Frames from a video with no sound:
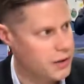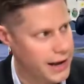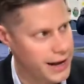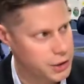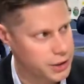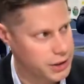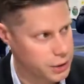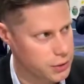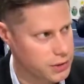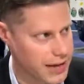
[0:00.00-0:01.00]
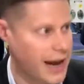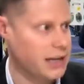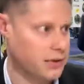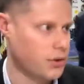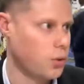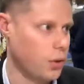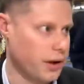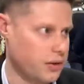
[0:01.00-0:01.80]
they actually use active cooling.